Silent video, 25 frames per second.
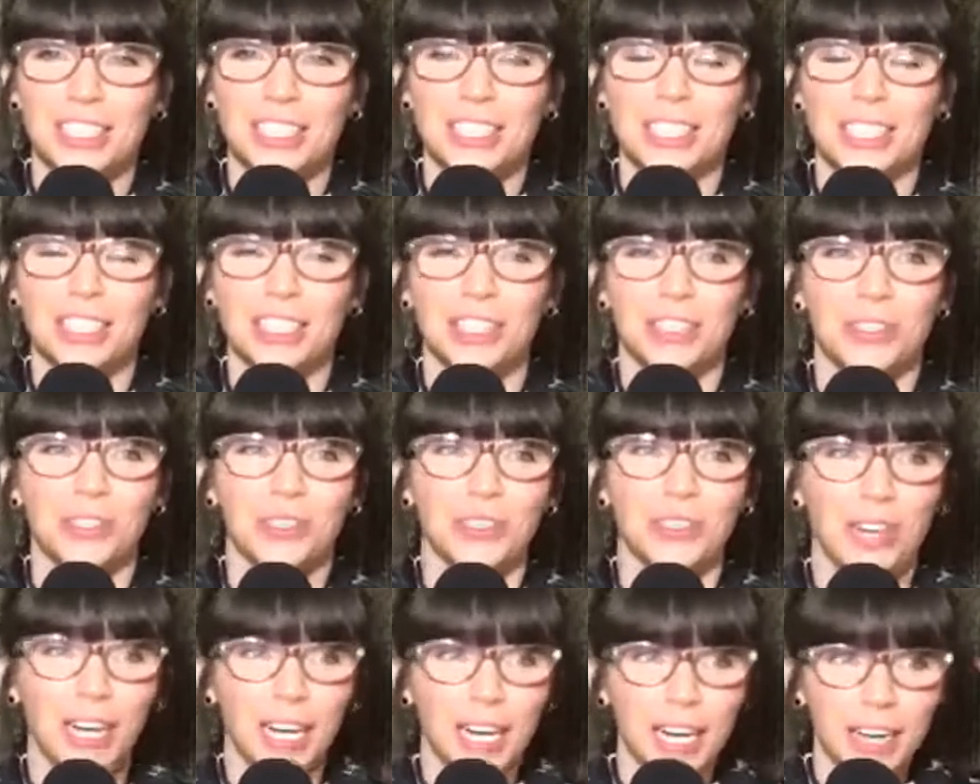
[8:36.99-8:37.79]

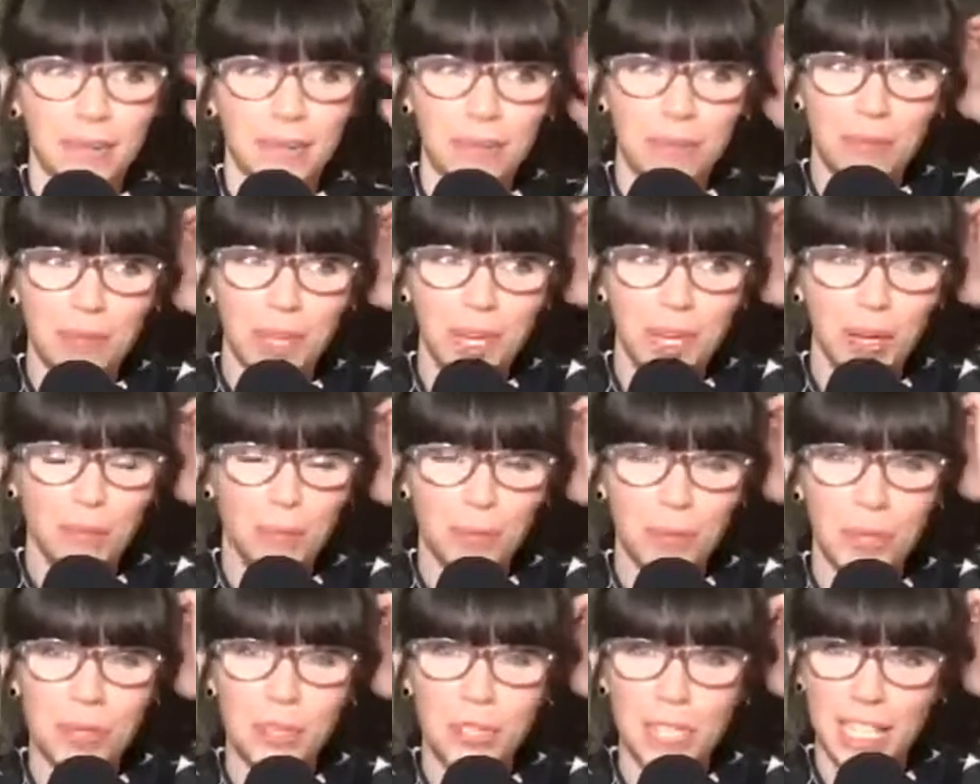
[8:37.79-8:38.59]
So,
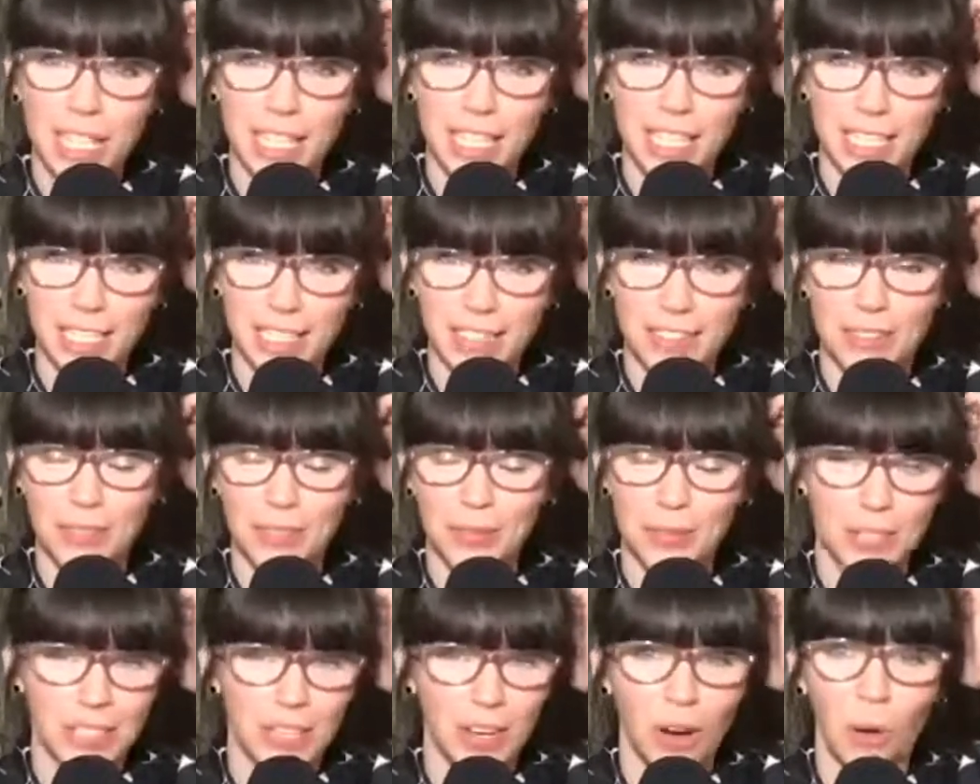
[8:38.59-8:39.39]
music
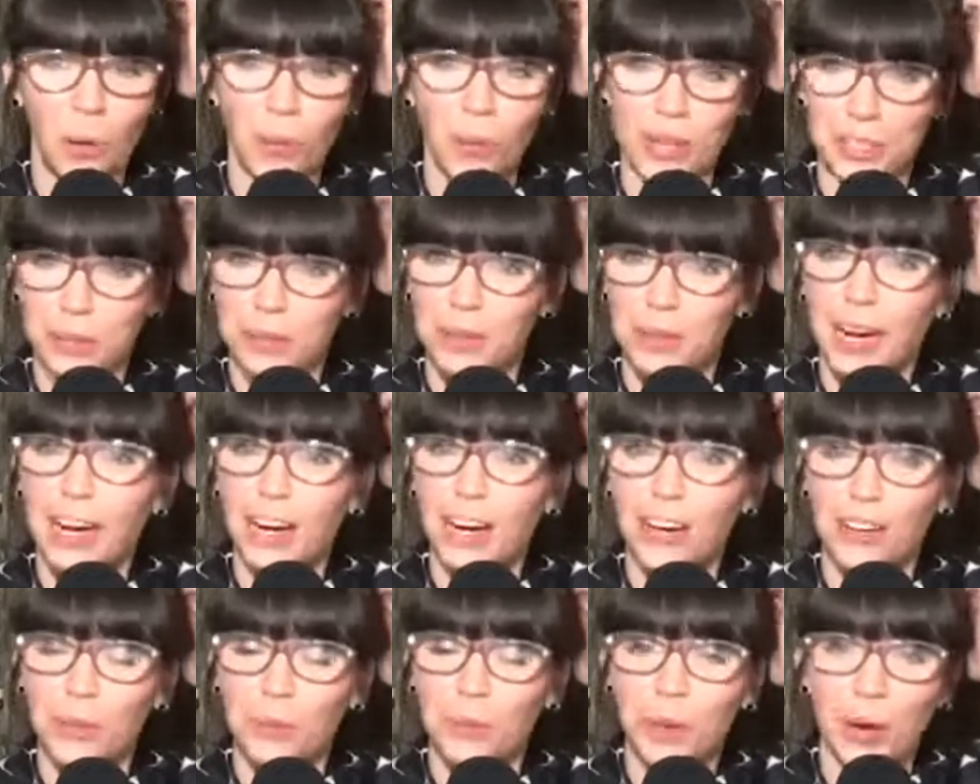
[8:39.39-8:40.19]
was always
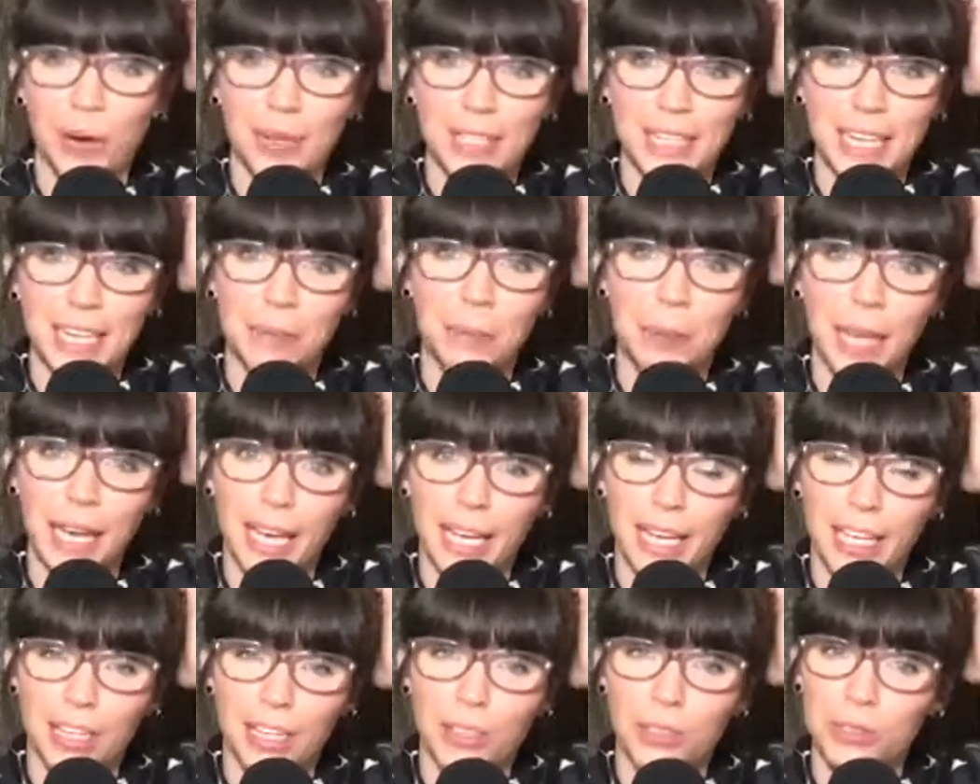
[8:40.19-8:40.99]
around, and we always had
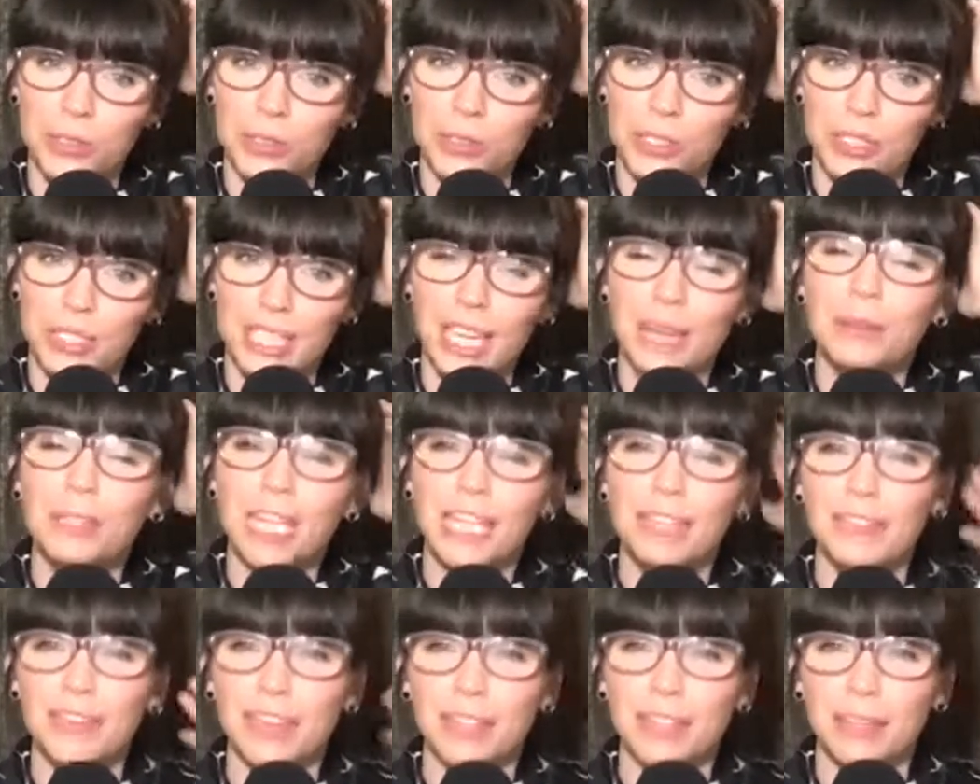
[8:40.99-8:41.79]
pianos. That was
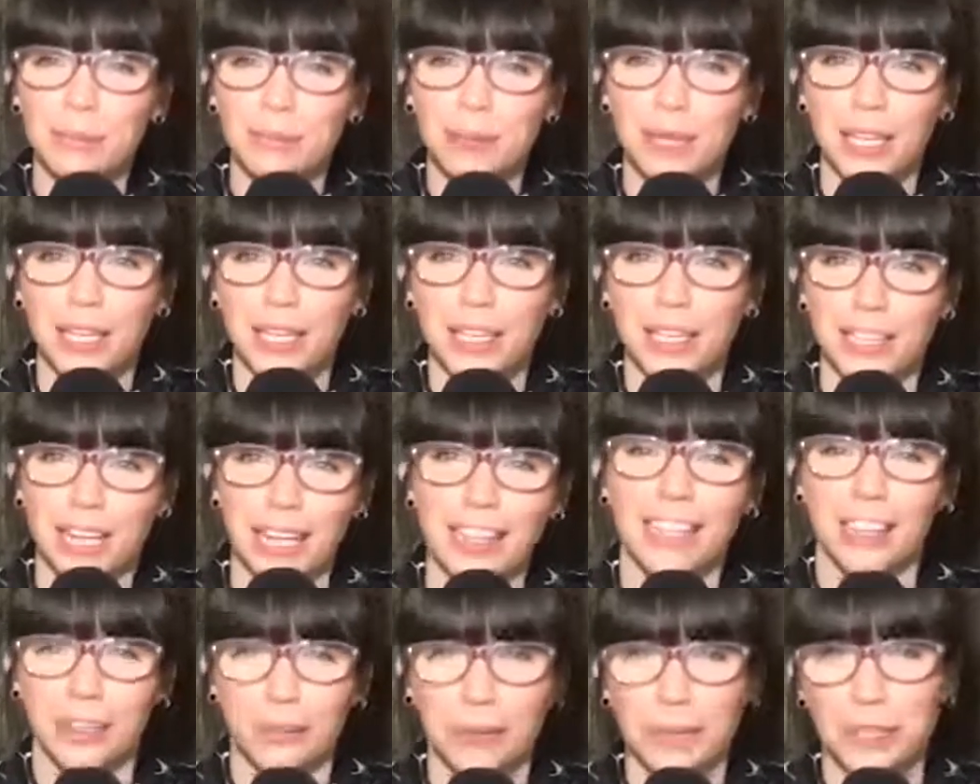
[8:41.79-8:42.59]
kind of like I
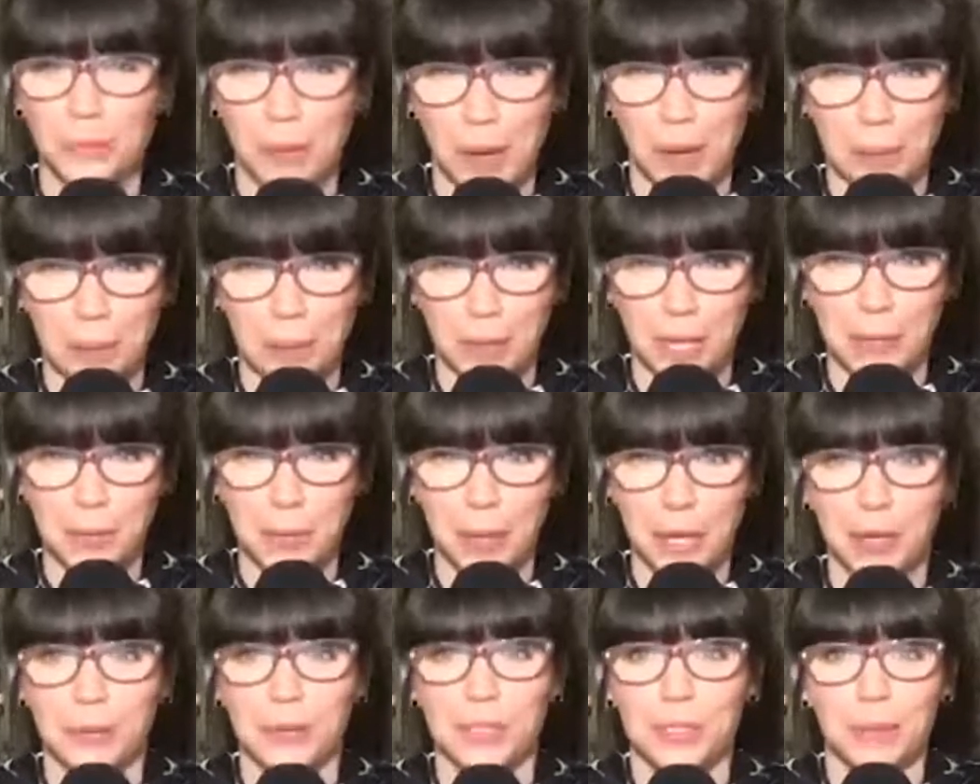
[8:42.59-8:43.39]
think the reason why I play
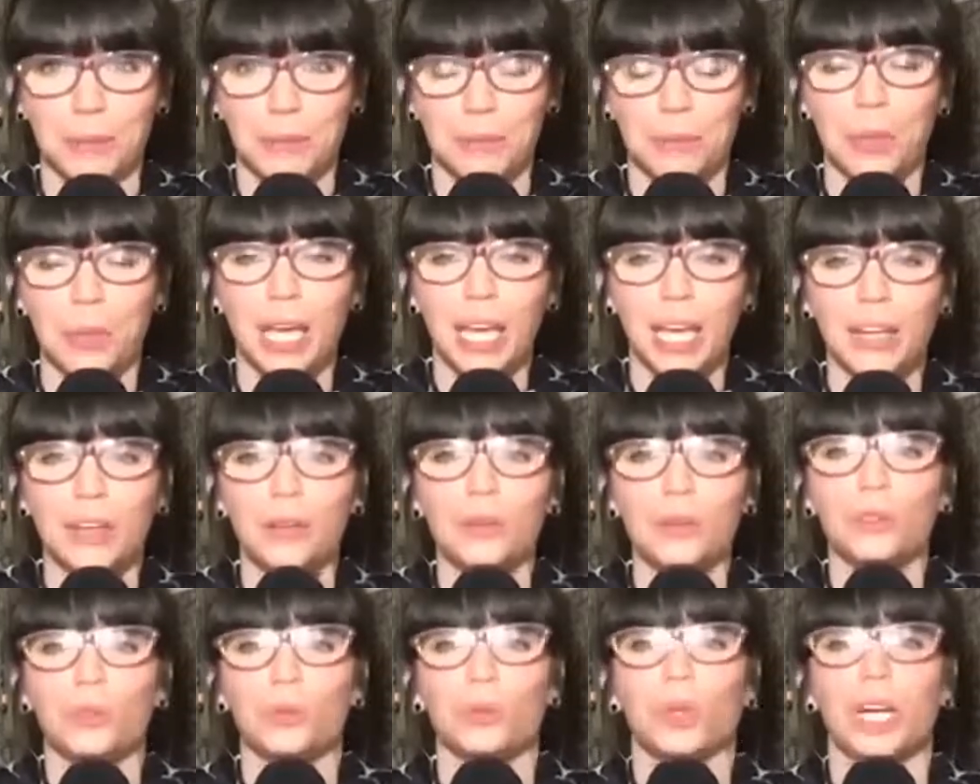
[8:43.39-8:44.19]
piano is that
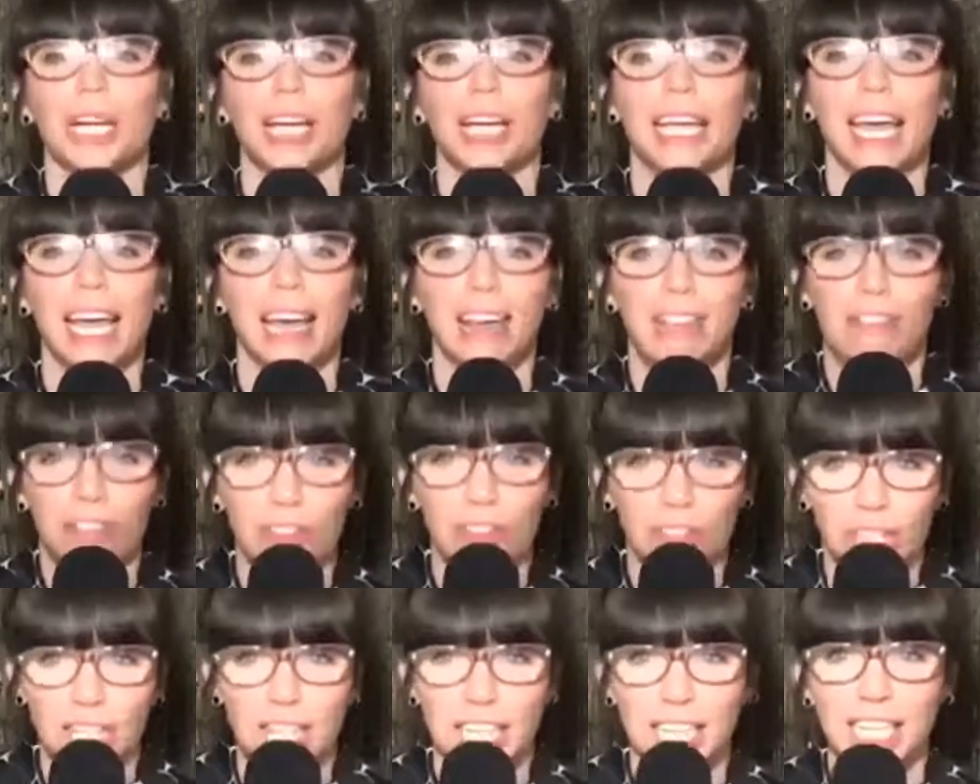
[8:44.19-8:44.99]
pianos were in
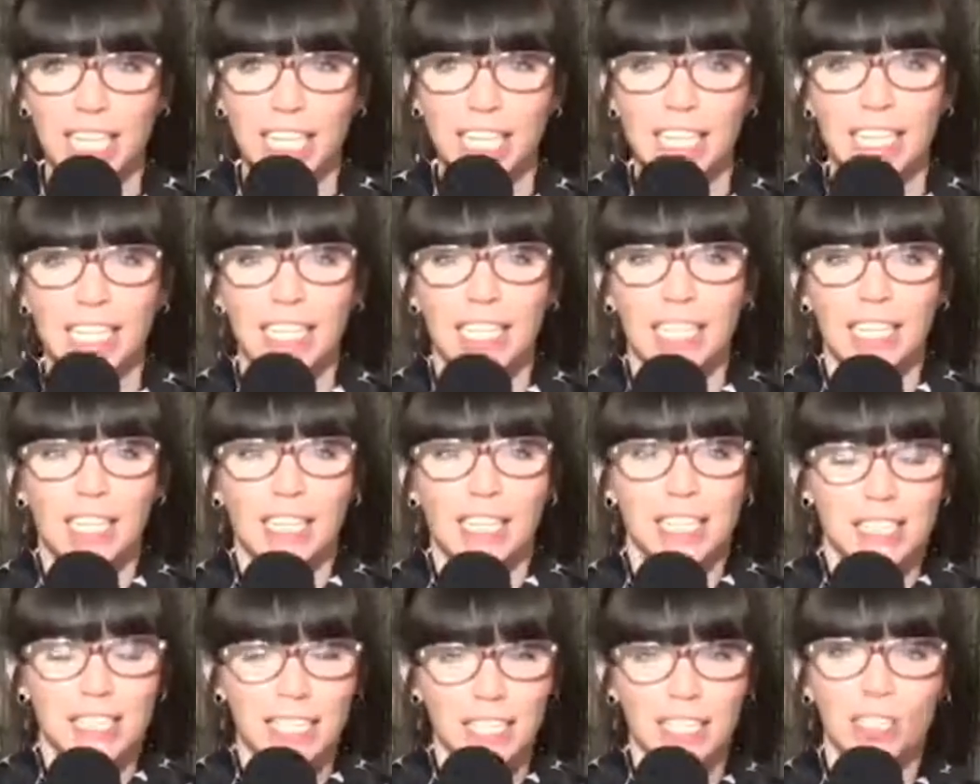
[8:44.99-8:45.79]
every
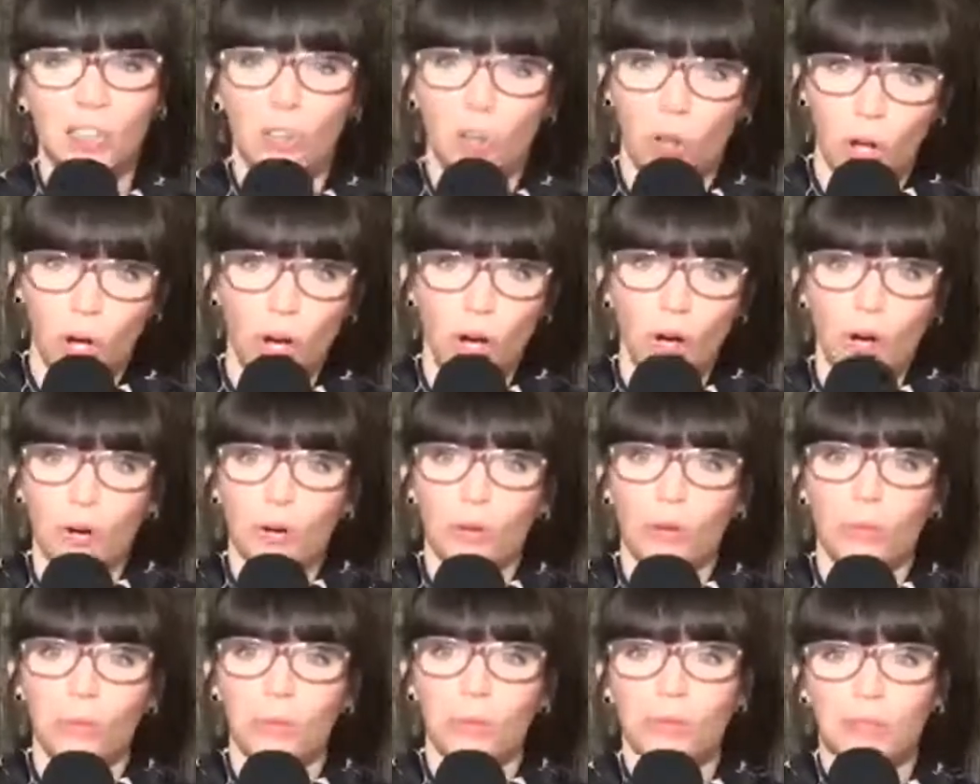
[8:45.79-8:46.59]
single
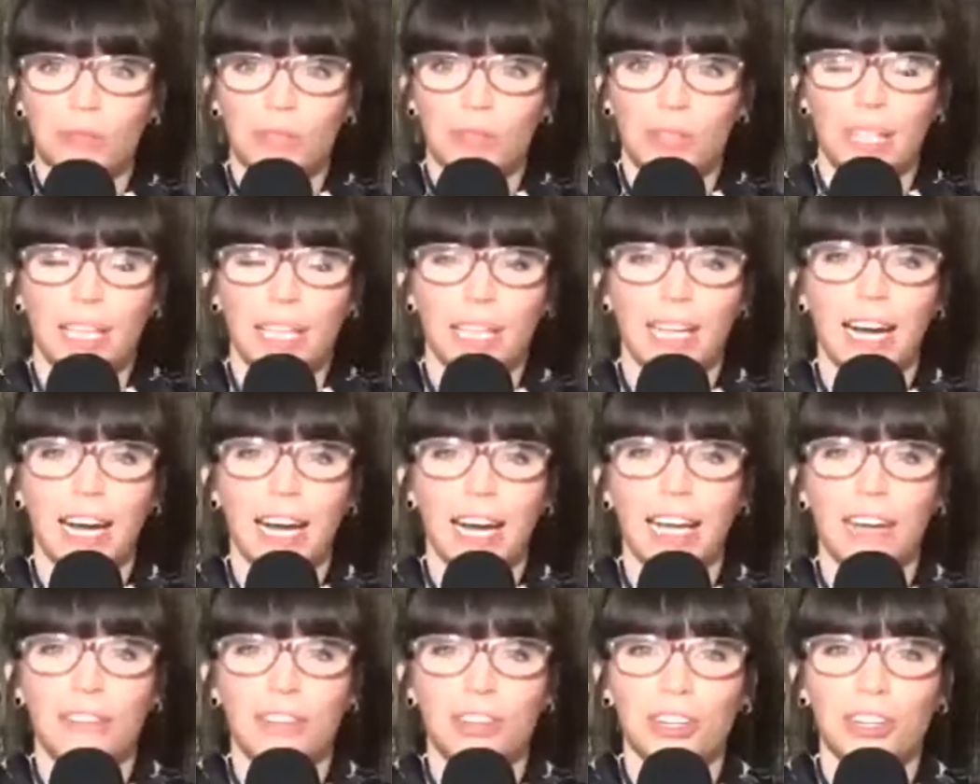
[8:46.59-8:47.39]
home that
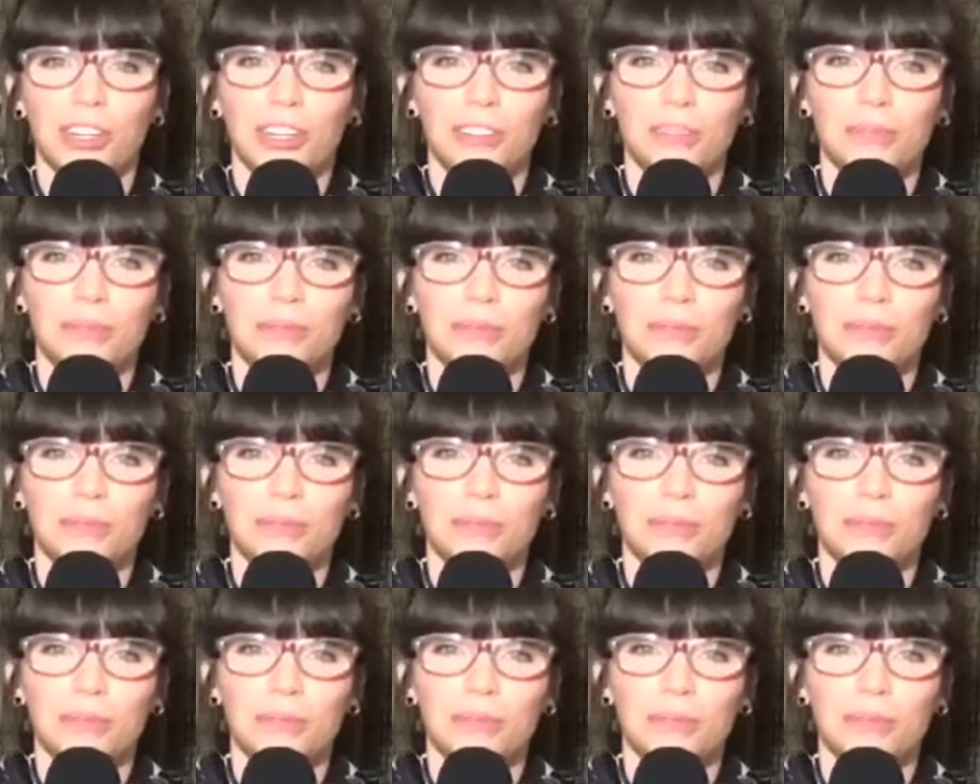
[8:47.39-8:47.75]
I ever